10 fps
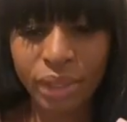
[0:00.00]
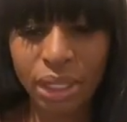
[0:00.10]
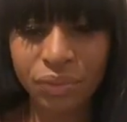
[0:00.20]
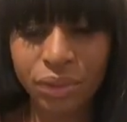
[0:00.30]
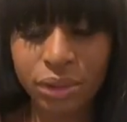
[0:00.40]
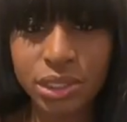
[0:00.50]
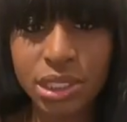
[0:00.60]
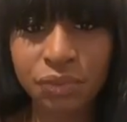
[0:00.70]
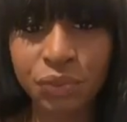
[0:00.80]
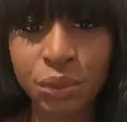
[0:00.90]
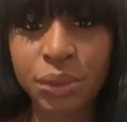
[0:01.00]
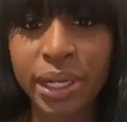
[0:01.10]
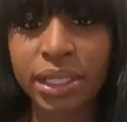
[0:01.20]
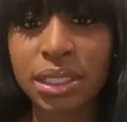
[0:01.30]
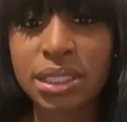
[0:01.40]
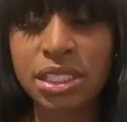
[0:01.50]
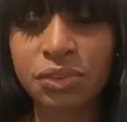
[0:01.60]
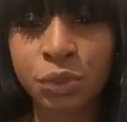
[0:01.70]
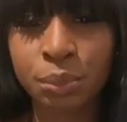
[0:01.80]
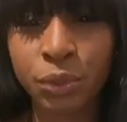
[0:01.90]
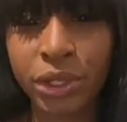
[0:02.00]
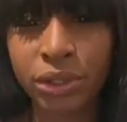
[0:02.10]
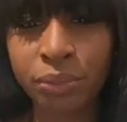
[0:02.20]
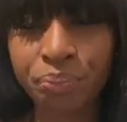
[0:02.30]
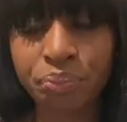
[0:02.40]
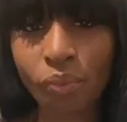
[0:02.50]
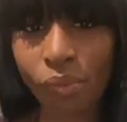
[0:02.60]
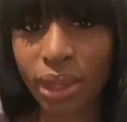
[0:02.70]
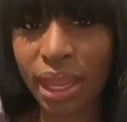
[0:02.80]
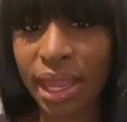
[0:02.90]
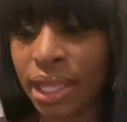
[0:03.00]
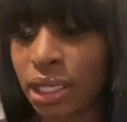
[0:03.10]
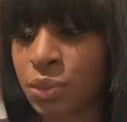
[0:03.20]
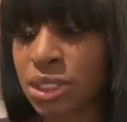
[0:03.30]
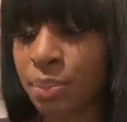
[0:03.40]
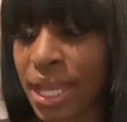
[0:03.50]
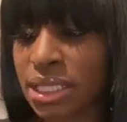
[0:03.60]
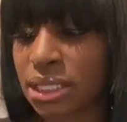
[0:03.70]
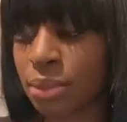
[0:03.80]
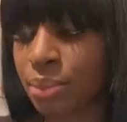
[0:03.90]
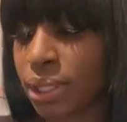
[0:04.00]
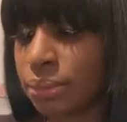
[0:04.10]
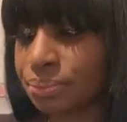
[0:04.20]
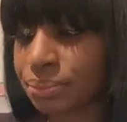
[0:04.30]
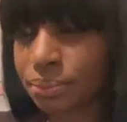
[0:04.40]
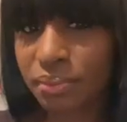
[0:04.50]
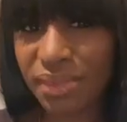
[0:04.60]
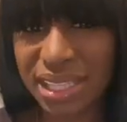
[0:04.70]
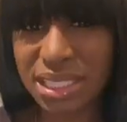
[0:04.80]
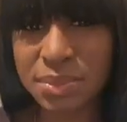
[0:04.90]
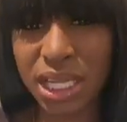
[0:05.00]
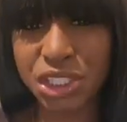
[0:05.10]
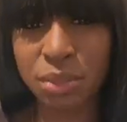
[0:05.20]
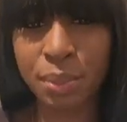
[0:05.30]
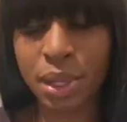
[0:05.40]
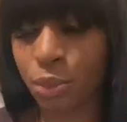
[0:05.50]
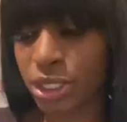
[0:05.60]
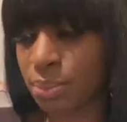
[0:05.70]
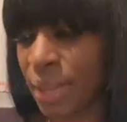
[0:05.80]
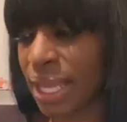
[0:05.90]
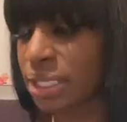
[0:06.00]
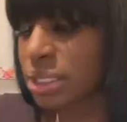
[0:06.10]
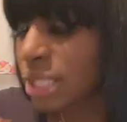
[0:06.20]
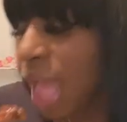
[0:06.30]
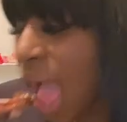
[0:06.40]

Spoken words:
the seafood in a seafood boil and it was spicy, but it seemed like I should have put more spice.